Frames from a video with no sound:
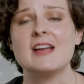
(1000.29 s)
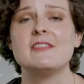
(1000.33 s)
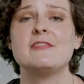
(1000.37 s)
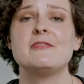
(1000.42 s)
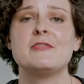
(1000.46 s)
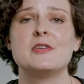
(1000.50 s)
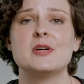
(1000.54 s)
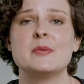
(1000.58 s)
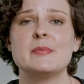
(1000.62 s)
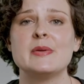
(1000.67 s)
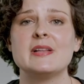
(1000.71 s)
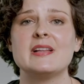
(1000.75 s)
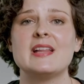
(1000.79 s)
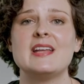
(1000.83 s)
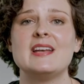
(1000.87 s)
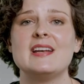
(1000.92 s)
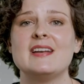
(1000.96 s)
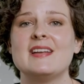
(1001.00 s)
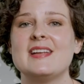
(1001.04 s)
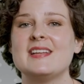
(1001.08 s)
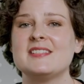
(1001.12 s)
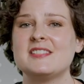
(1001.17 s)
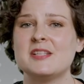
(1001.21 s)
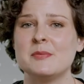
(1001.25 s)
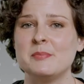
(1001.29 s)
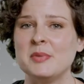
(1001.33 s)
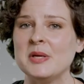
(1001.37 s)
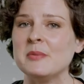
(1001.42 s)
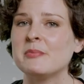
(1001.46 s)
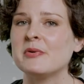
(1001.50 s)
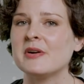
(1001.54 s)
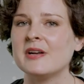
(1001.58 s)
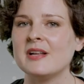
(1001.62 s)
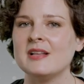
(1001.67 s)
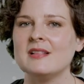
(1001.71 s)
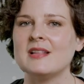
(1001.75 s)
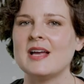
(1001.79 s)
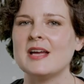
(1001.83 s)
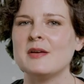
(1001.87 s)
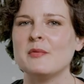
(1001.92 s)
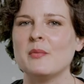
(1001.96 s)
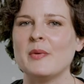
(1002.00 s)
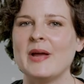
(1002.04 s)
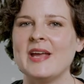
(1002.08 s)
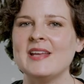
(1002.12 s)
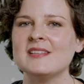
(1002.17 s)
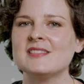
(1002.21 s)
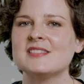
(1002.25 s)
formulated it to be pretty
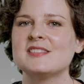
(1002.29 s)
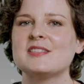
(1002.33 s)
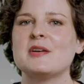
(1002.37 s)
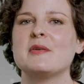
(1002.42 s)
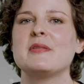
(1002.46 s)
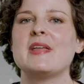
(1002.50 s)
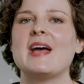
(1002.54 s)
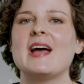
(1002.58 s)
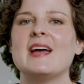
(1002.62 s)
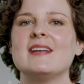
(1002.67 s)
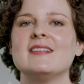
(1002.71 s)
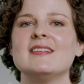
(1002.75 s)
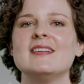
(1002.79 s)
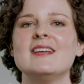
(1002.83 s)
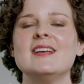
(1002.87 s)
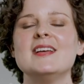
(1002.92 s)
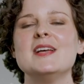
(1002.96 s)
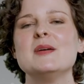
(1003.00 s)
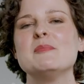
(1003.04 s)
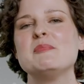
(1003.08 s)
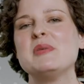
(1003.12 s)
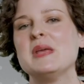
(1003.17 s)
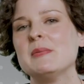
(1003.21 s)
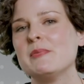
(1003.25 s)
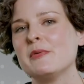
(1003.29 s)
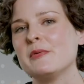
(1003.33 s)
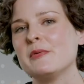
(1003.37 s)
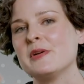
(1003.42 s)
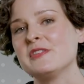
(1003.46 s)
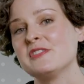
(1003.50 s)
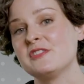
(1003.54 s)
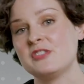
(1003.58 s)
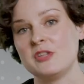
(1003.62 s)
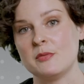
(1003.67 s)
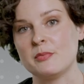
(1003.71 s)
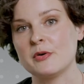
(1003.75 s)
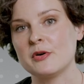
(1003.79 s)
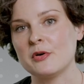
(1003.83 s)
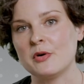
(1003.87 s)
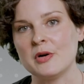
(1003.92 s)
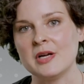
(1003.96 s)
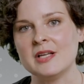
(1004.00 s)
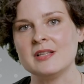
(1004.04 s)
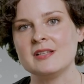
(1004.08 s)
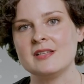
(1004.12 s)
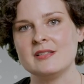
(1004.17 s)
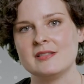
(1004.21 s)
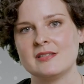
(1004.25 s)
lightweight so that people with super
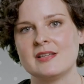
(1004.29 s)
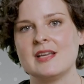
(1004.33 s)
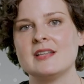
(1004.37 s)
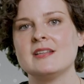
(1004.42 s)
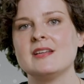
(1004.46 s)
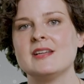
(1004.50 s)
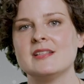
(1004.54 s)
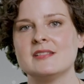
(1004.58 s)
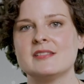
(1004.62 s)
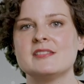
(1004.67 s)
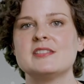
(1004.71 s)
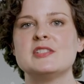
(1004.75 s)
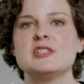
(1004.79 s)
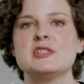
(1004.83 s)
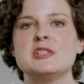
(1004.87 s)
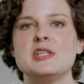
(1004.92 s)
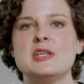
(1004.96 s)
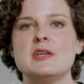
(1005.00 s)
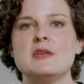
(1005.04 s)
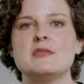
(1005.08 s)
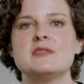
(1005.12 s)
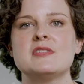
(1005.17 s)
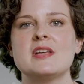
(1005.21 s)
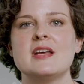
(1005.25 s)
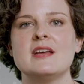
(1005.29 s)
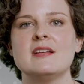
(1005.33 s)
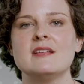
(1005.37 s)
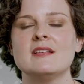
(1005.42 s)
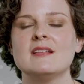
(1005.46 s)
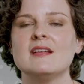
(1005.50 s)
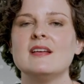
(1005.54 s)
oily skin can still use it.